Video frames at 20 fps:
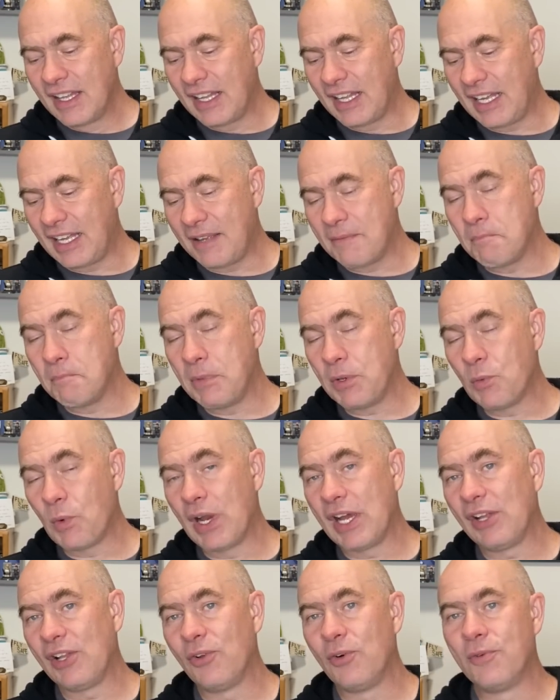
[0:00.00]
Uh,
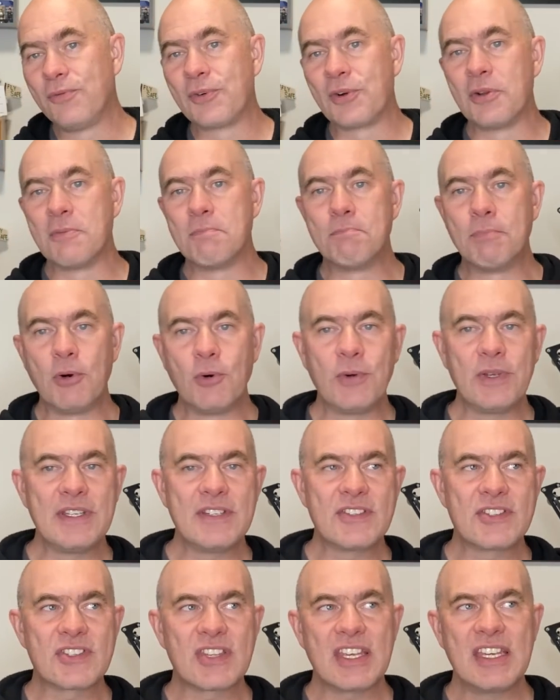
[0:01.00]
meanwhile, over on
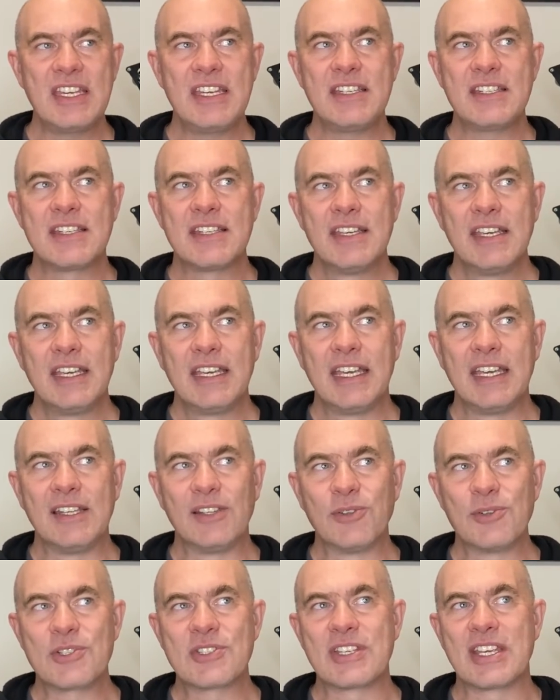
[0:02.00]
Boeing's side,
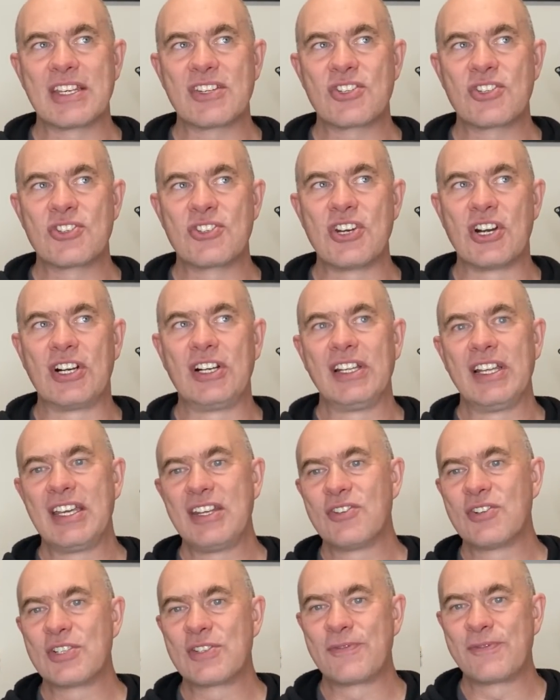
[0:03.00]
it looks like
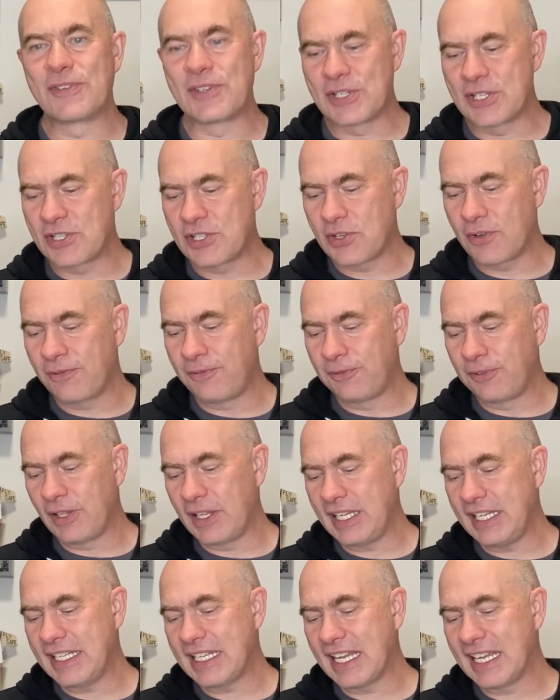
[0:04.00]
Starliner's first
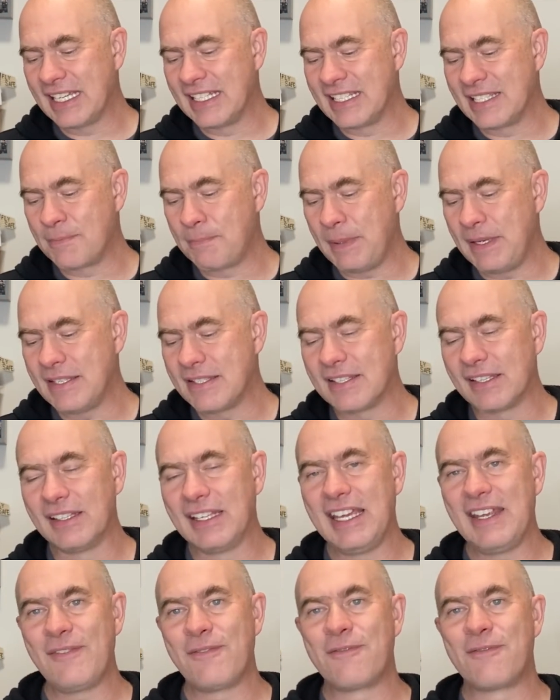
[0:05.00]
flight is being
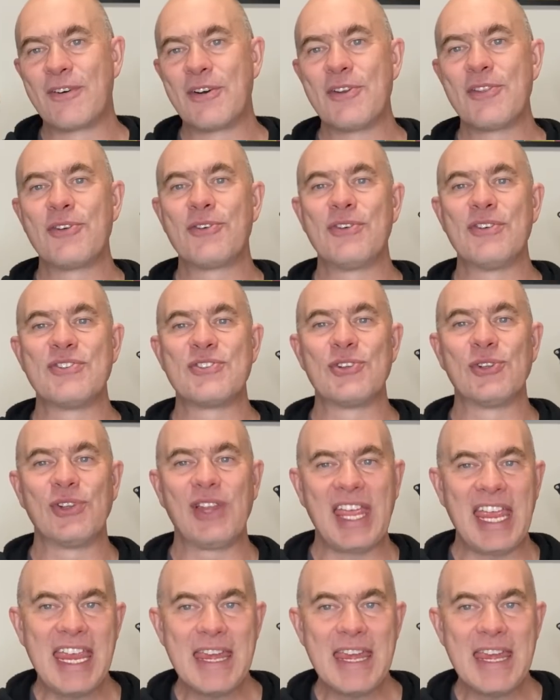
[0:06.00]
delayed further until